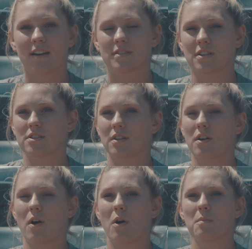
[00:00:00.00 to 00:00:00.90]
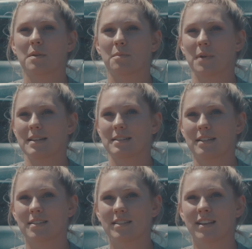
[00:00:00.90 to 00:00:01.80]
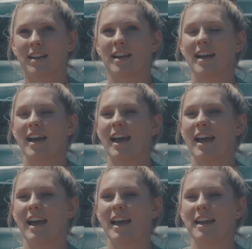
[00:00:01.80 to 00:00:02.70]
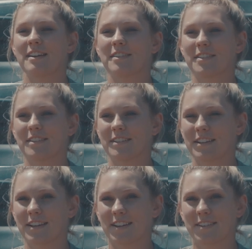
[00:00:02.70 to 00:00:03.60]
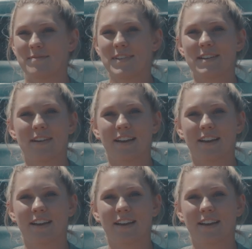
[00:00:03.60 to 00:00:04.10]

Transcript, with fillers: have such a calming presence and me and